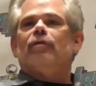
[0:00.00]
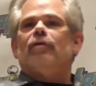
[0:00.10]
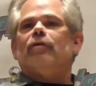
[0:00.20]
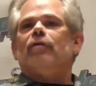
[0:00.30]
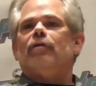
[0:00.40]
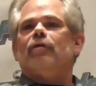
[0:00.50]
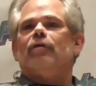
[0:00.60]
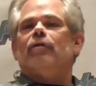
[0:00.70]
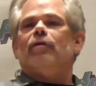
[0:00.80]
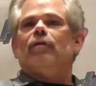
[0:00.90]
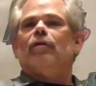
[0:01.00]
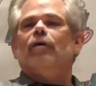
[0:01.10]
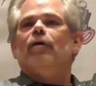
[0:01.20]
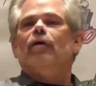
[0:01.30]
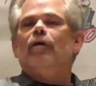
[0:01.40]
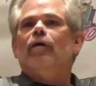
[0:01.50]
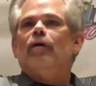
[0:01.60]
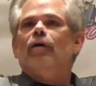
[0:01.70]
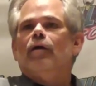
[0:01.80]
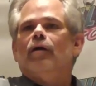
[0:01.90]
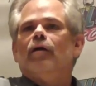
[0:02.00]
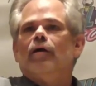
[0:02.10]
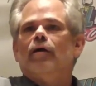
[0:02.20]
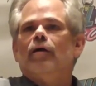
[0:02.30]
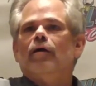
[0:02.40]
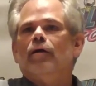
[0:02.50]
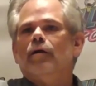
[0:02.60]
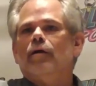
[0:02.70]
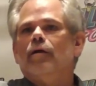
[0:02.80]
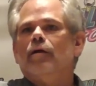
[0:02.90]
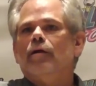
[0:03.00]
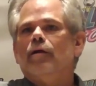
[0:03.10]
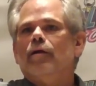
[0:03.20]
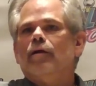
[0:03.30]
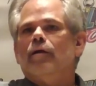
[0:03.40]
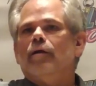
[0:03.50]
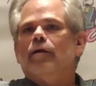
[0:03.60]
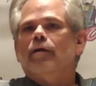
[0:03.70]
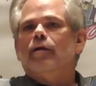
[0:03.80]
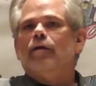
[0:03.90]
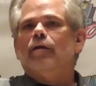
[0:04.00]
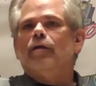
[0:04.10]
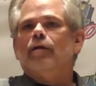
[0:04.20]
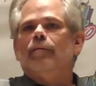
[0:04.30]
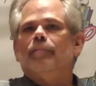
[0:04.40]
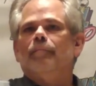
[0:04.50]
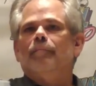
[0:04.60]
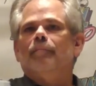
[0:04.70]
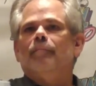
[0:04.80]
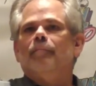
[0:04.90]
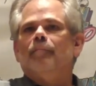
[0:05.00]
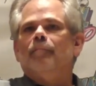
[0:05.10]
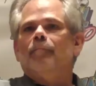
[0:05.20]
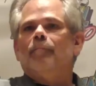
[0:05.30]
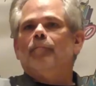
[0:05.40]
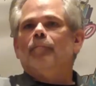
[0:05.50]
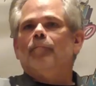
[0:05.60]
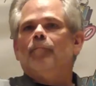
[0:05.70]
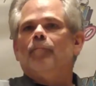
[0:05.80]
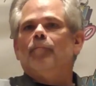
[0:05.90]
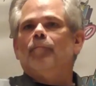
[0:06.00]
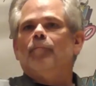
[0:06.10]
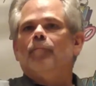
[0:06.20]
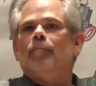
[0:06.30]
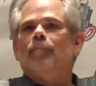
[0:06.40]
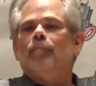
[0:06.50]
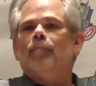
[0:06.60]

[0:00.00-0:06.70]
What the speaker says: (silence)